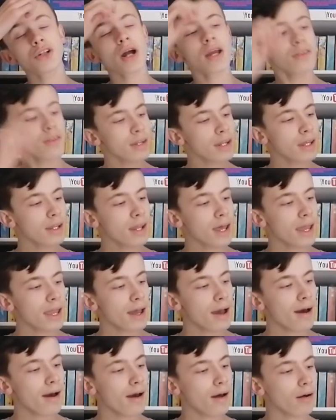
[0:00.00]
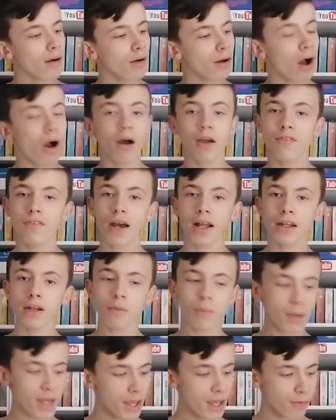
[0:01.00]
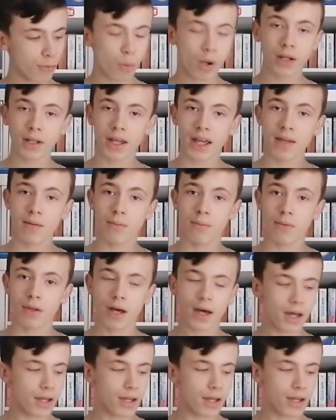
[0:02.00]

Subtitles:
traded in a high-value PS1 game